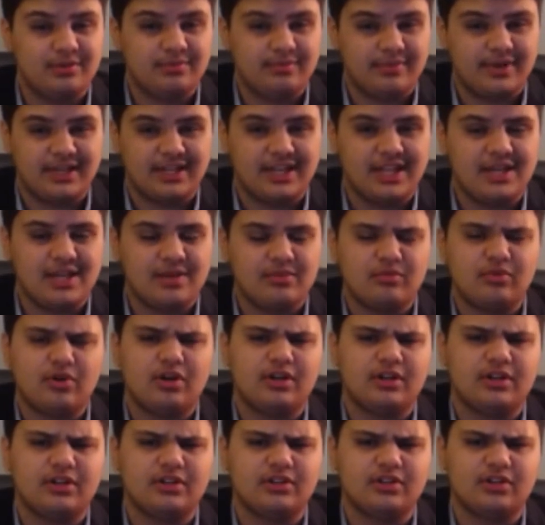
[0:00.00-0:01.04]
my name
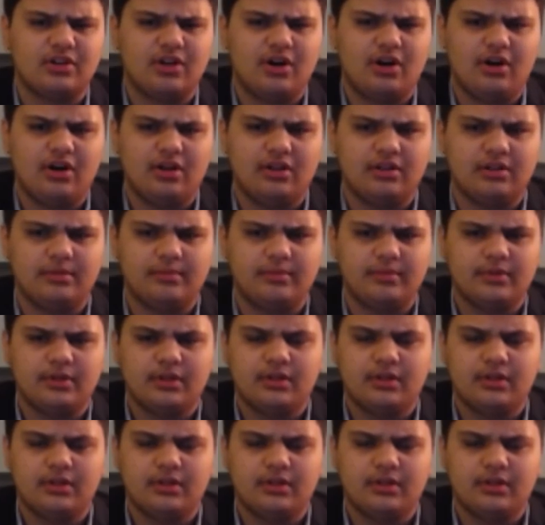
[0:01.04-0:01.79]
wrong in your column.